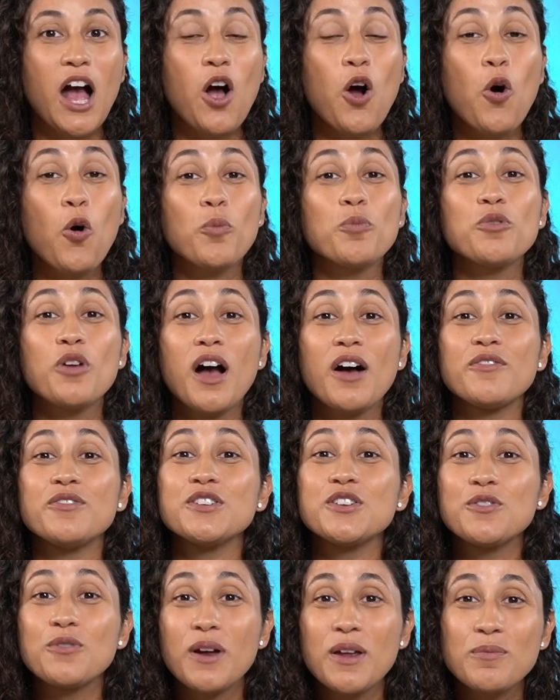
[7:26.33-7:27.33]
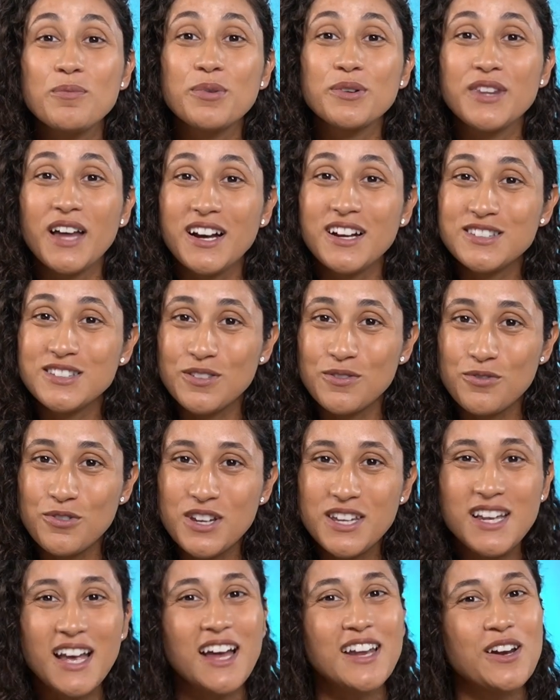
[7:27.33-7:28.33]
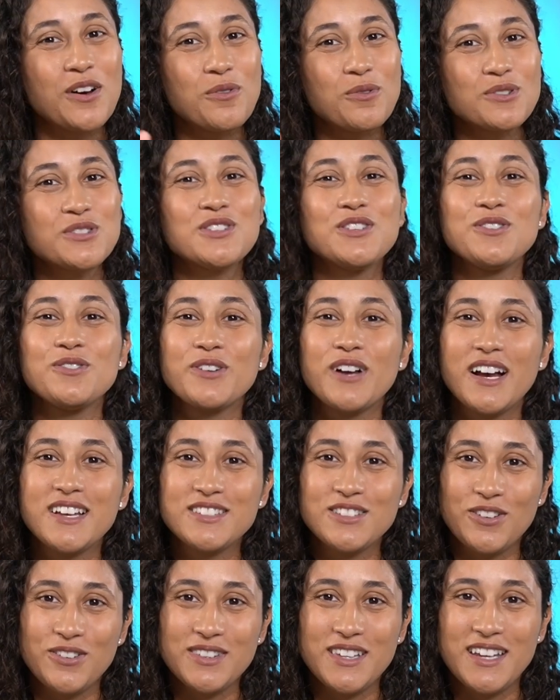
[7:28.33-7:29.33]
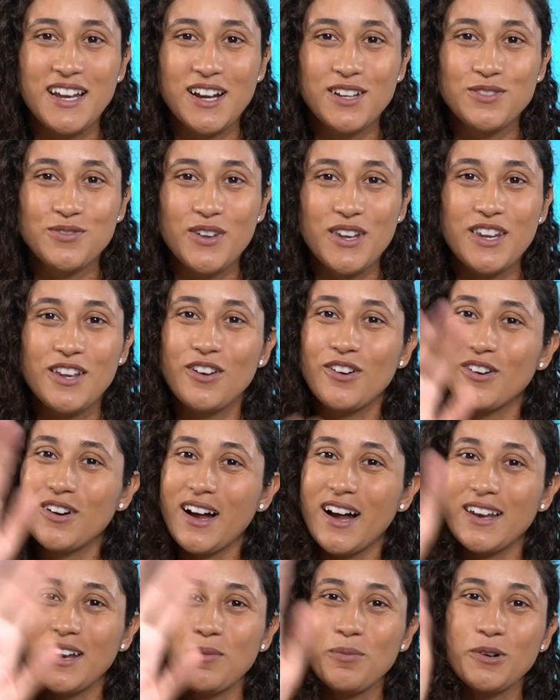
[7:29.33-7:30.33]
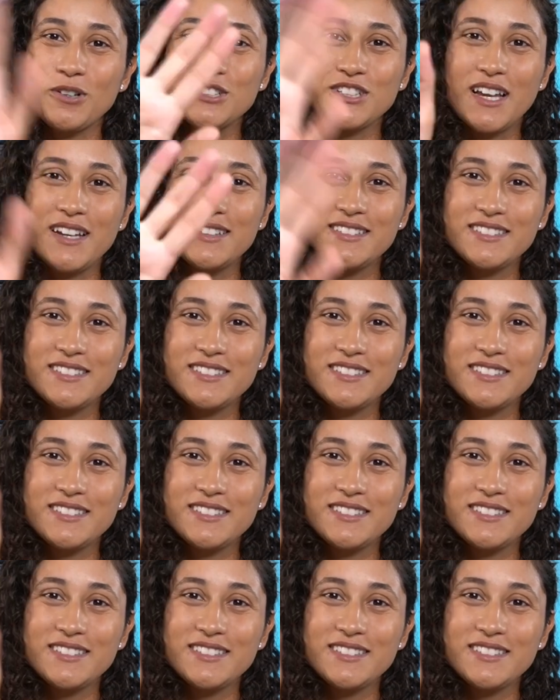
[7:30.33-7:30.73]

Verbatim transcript: I hope you have a great, productive week, and I will see you guys on the next video. À la prochaine.